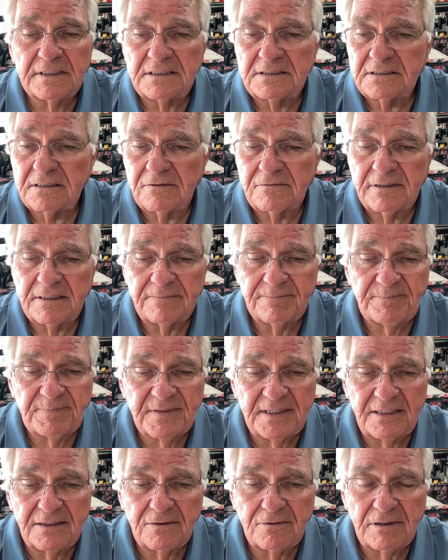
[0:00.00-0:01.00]
It's only,
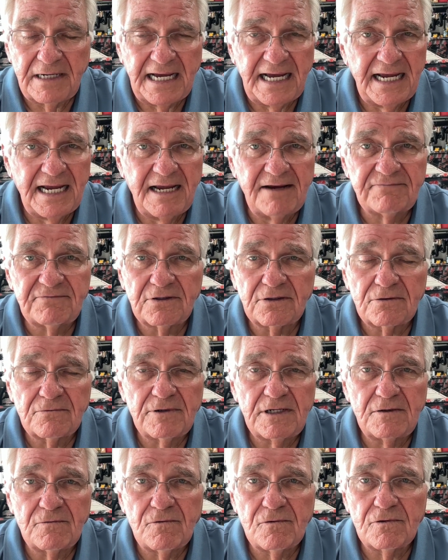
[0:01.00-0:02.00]
you know, a half to
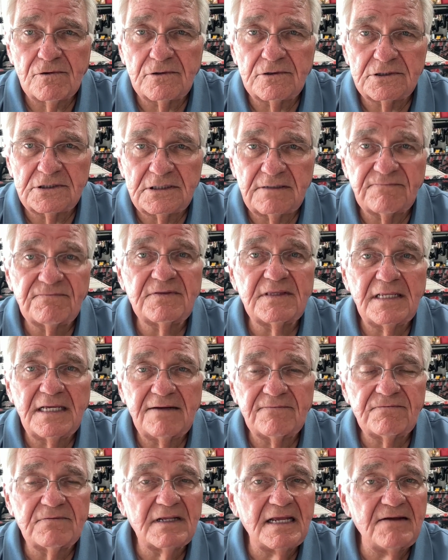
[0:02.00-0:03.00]
3/4
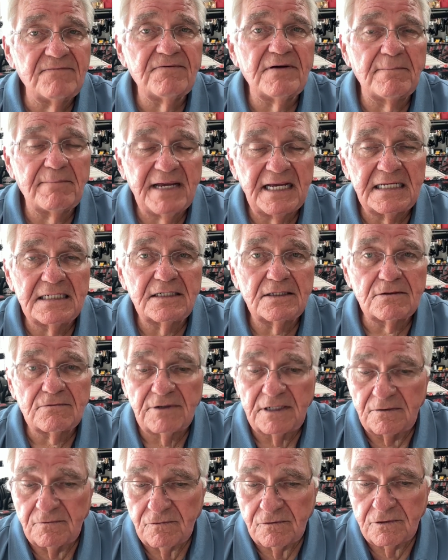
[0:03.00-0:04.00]
if I make it to
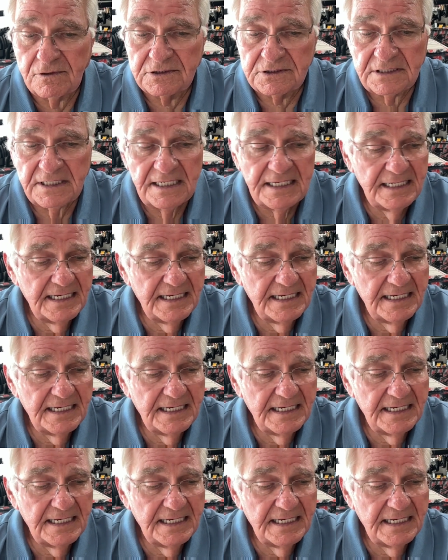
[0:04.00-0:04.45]
3/4.